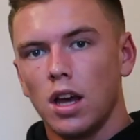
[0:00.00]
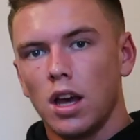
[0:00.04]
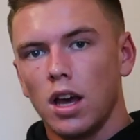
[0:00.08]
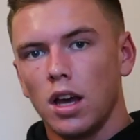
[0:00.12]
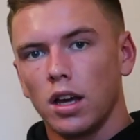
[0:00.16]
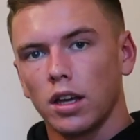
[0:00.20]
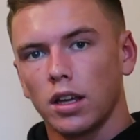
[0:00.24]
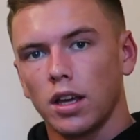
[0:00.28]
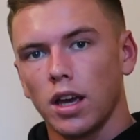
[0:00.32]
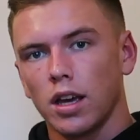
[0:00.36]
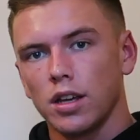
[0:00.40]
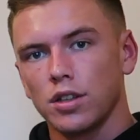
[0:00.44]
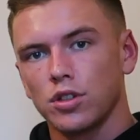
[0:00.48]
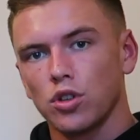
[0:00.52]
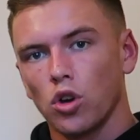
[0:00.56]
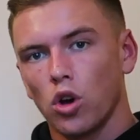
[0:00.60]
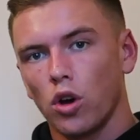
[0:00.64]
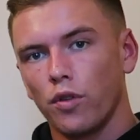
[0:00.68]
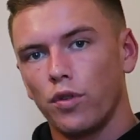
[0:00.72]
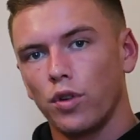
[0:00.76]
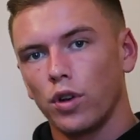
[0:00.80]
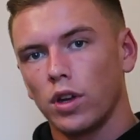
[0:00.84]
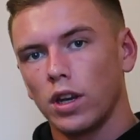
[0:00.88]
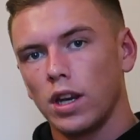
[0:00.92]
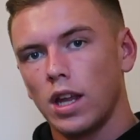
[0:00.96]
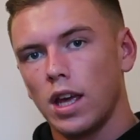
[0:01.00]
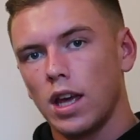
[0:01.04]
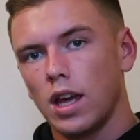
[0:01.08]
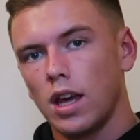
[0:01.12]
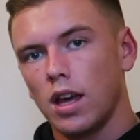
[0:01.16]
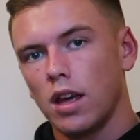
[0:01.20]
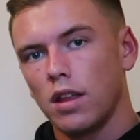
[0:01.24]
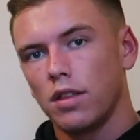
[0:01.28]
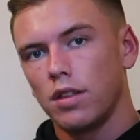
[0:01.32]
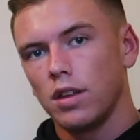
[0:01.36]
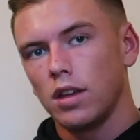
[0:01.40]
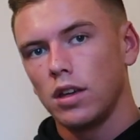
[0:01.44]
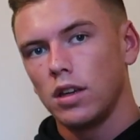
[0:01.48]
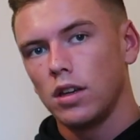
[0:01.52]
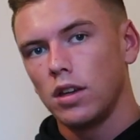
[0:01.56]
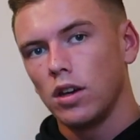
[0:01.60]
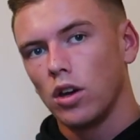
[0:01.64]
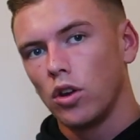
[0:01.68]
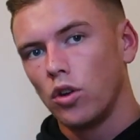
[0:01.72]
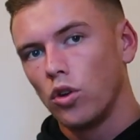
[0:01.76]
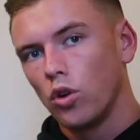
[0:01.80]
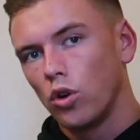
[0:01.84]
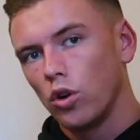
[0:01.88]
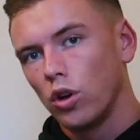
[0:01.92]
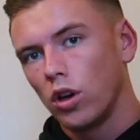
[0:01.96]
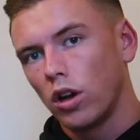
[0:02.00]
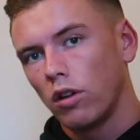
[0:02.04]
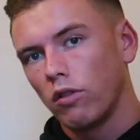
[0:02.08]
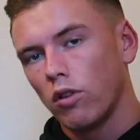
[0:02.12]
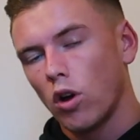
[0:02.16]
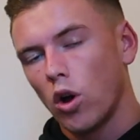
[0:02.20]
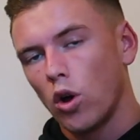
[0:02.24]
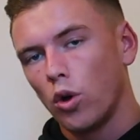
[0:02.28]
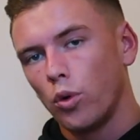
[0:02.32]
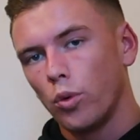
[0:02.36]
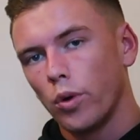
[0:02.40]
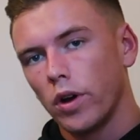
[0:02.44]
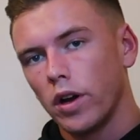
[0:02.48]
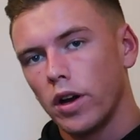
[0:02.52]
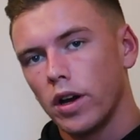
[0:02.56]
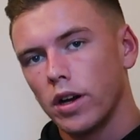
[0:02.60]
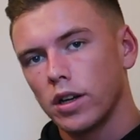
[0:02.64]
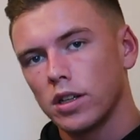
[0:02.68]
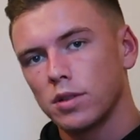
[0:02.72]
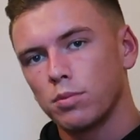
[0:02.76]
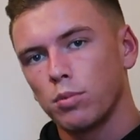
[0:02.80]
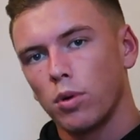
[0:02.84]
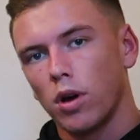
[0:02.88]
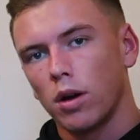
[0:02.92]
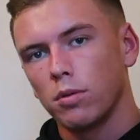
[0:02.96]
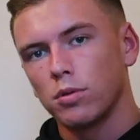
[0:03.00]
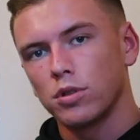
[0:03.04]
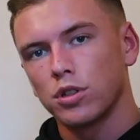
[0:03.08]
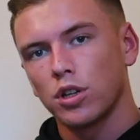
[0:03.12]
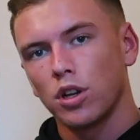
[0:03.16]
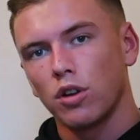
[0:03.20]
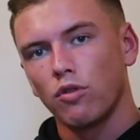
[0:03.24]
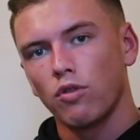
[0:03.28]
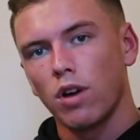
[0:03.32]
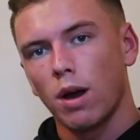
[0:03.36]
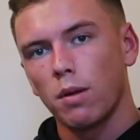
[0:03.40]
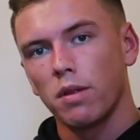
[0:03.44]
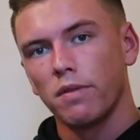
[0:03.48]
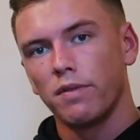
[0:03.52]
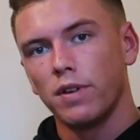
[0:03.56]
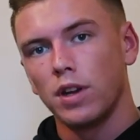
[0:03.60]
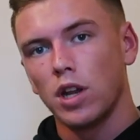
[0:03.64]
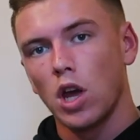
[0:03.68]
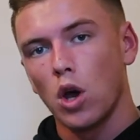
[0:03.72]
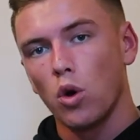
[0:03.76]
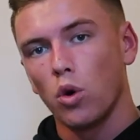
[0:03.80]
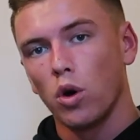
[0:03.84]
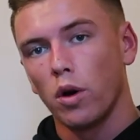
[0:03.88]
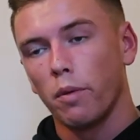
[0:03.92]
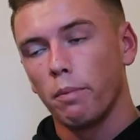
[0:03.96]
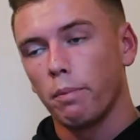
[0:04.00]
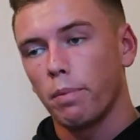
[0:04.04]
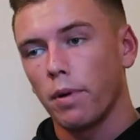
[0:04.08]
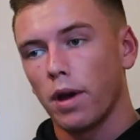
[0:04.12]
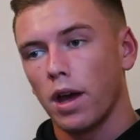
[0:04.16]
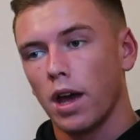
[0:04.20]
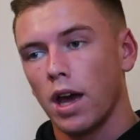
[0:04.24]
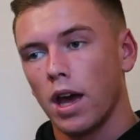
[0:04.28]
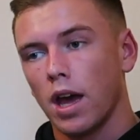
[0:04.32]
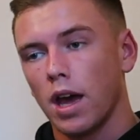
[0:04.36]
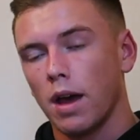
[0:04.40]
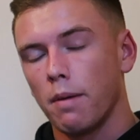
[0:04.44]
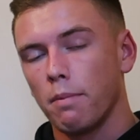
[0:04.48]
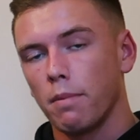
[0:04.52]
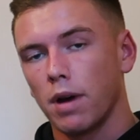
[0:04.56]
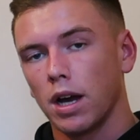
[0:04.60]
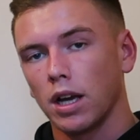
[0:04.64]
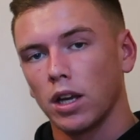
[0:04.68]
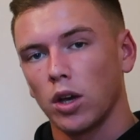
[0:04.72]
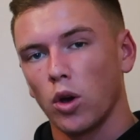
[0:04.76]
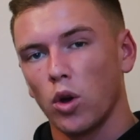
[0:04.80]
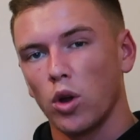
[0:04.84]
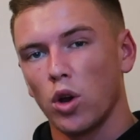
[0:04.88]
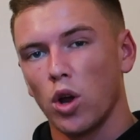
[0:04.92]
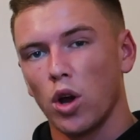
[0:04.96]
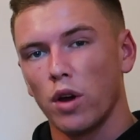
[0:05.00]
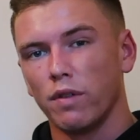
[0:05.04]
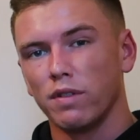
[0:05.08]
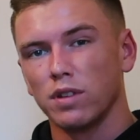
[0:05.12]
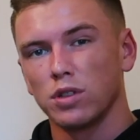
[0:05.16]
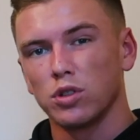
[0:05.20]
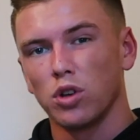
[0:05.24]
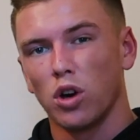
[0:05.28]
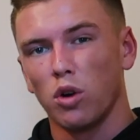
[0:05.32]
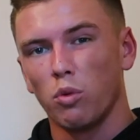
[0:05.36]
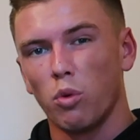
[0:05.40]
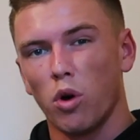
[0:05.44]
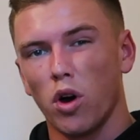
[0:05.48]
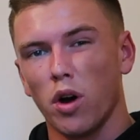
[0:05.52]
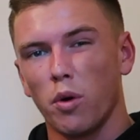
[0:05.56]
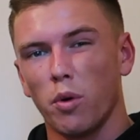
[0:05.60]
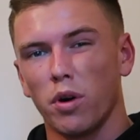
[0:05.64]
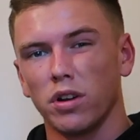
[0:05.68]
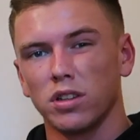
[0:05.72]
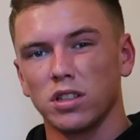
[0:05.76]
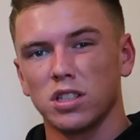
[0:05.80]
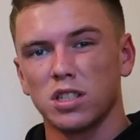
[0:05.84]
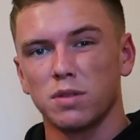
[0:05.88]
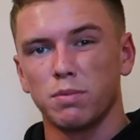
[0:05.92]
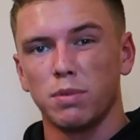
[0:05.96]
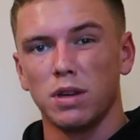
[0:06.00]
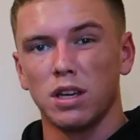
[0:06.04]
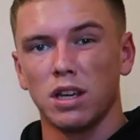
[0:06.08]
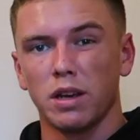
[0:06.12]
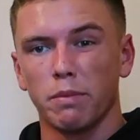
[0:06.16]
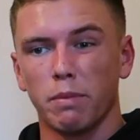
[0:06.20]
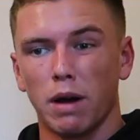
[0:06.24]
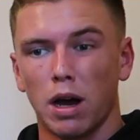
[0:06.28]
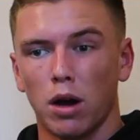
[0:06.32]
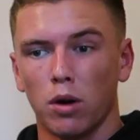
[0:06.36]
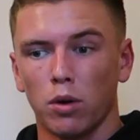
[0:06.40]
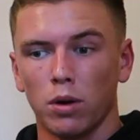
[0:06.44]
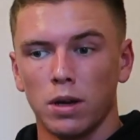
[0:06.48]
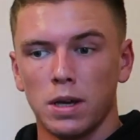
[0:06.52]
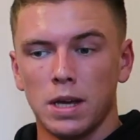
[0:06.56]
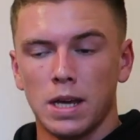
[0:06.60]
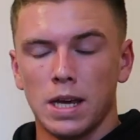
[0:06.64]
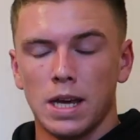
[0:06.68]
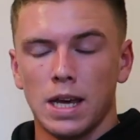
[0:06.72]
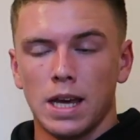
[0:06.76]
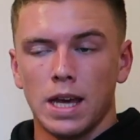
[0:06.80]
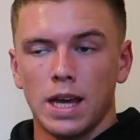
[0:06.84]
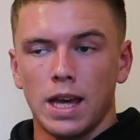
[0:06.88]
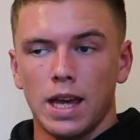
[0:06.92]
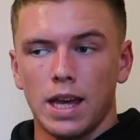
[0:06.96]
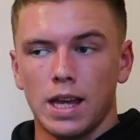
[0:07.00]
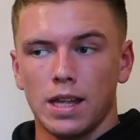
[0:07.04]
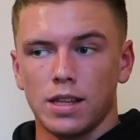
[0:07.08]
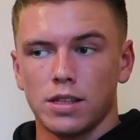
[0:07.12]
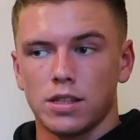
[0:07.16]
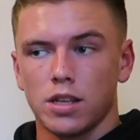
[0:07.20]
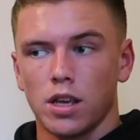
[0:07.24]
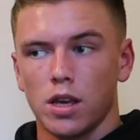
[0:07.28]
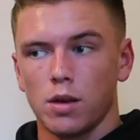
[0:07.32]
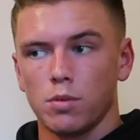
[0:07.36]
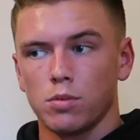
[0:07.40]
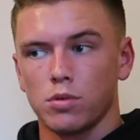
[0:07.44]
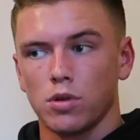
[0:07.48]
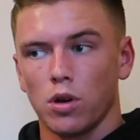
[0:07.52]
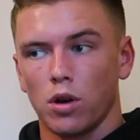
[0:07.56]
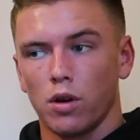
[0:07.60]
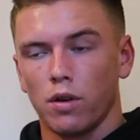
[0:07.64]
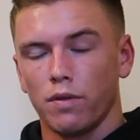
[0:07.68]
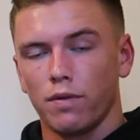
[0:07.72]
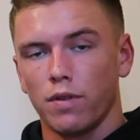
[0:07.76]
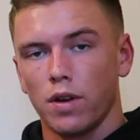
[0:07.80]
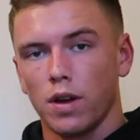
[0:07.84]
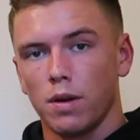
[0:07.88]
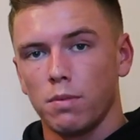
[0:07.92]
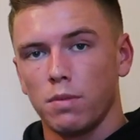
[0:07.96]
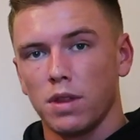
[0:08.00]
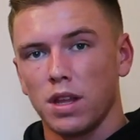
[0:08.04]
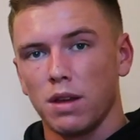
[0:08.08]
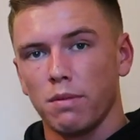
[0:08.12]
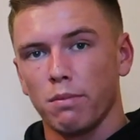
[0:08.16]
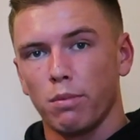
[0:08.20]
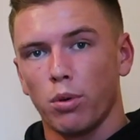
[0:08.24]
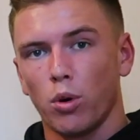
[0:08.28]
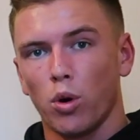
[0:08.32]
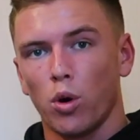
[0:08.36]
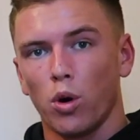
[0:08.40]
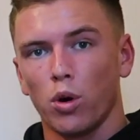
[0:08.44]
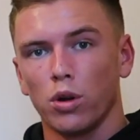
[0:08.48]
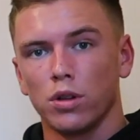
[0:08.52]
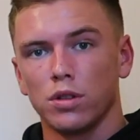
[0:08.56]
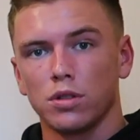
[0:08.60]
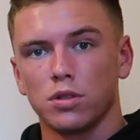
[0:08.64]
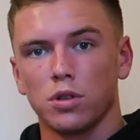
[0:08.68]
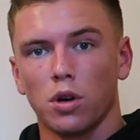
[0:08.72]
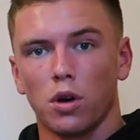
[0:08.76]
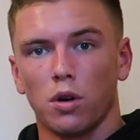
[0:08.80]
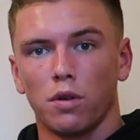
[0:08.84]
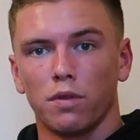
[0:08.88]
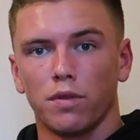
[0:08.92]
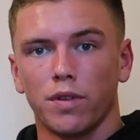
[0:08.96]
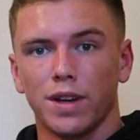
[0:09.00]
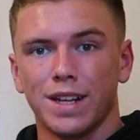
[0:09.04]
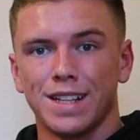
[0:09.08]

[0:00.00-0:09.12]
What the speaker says: Okay, so if you can hear the annoying road work, but I'm just going to wrap the video up by going over sort of what I want to speak about in terms of the importance of